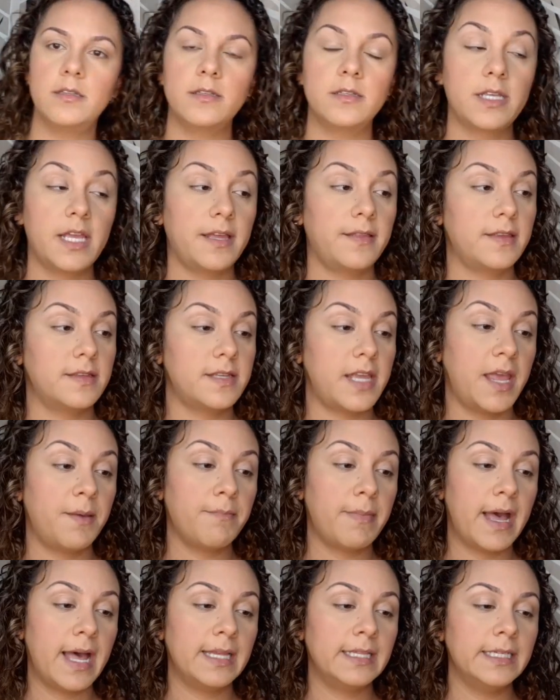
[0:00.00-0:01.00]
the same
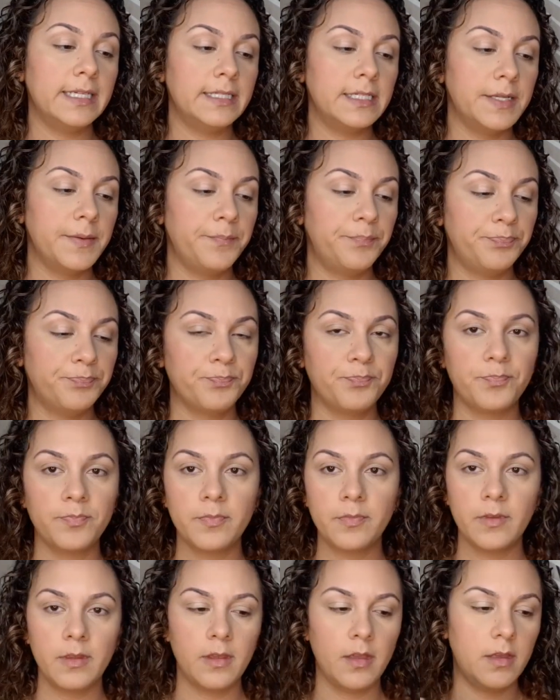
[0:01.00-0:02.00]
palette,
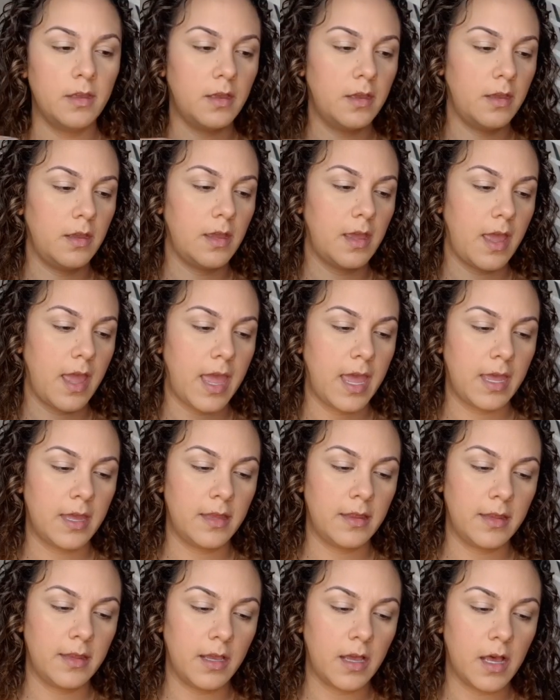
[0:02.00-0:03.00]

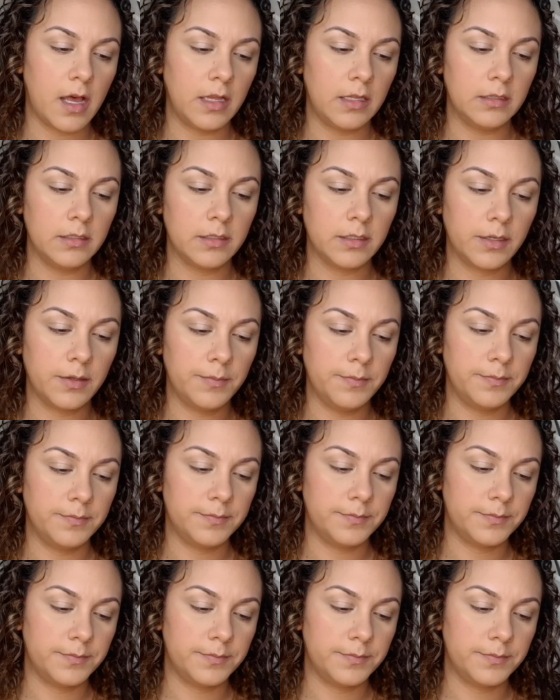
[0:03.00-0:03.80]
and the color,